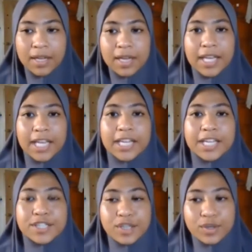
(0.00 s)
it is
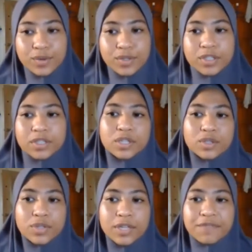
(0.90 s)
used to
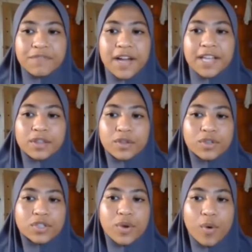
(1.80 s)
define those
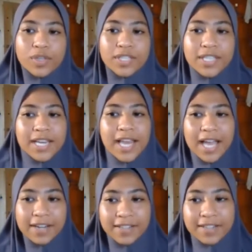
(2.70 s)
coastal
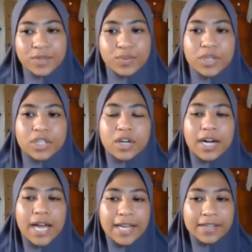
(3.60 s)
areas which are
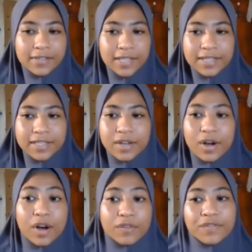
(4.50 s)
at risk
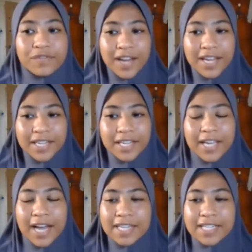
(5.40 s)
of flooding
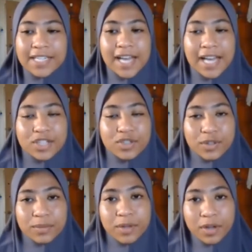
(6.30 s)
under extreme
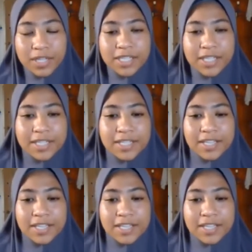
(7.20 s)
conditions.